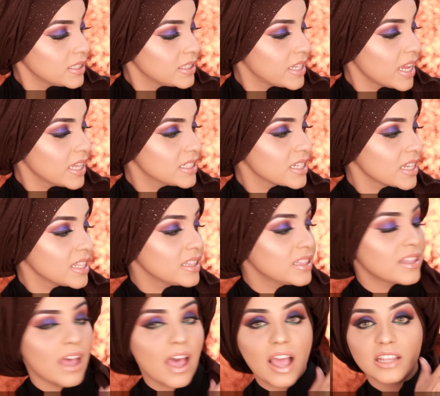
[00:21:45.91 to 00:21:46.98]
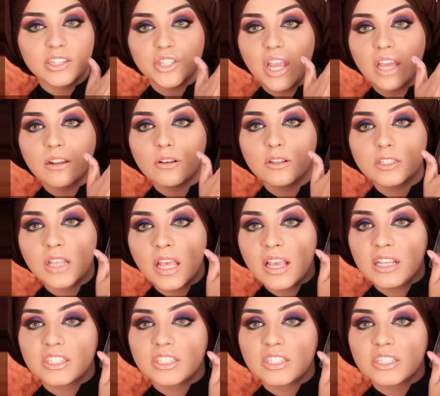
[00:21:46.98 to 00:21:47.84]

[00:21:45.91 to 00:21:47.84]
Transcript: dent in the eyeshadows,